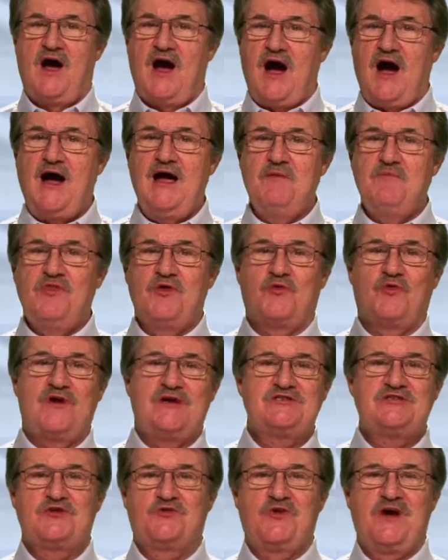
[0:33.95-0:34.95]
I am the
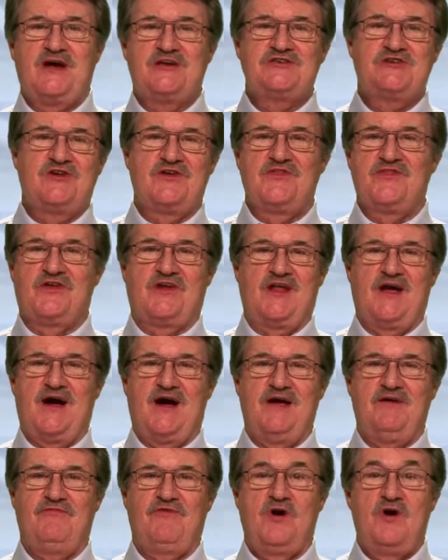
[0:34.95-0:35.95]
resurrection and the
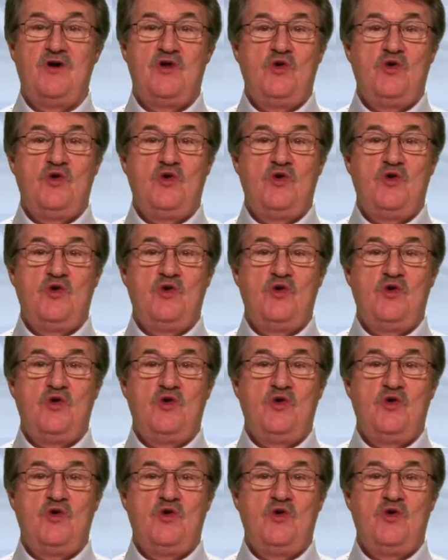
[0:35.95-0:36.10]
life.